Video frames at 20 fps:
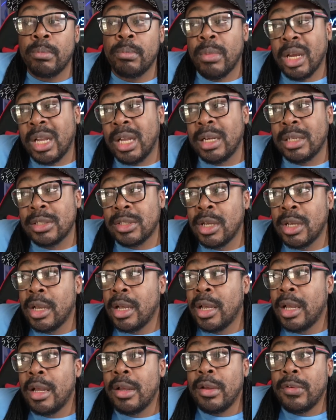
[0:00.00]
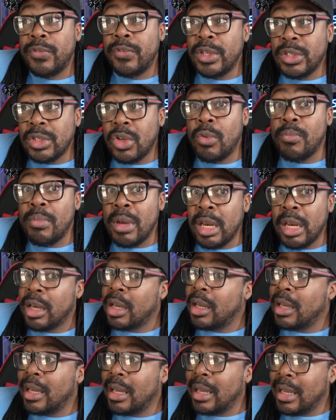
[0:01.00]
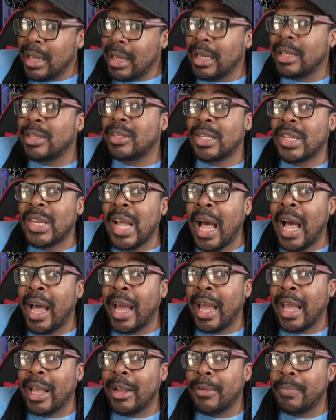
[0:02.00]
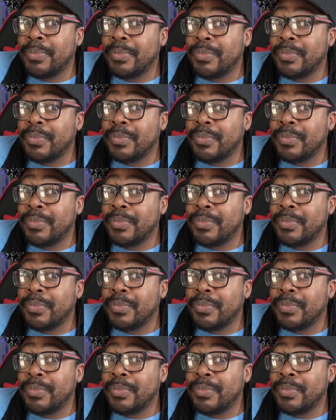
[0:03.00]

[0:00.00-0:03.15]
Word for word: Because physical media is dying.